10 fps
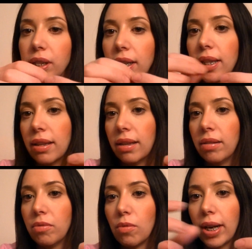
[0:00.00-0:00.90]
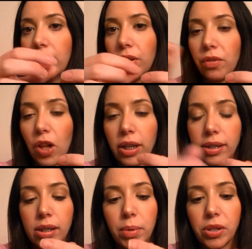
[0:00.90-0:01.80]
it in the regular floss
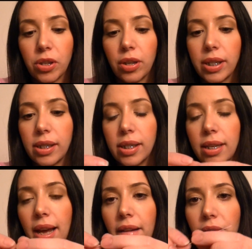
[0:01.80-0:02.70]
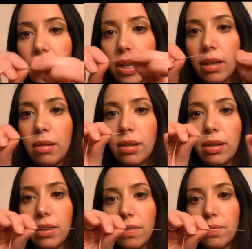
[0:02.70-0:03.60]
dispenser because it didn't have the
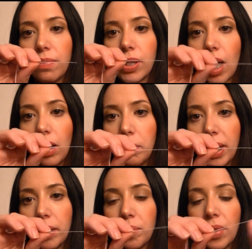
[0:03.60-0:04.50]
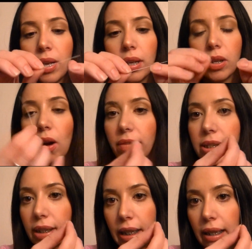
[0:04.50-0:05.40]
solid bit. You
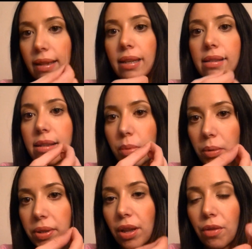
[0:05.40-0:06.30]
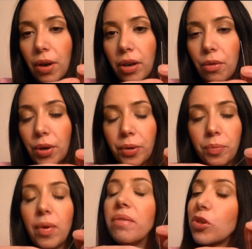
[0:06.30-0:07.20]
obviously need this to be able to thread through.
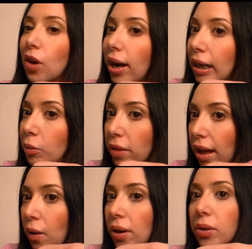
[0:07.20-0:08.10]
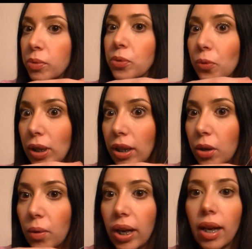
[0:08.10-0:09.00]
I've tried it without, and it was real
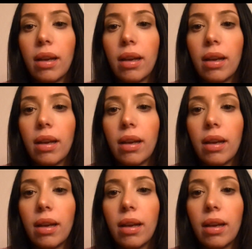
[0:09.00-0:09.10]
annoying.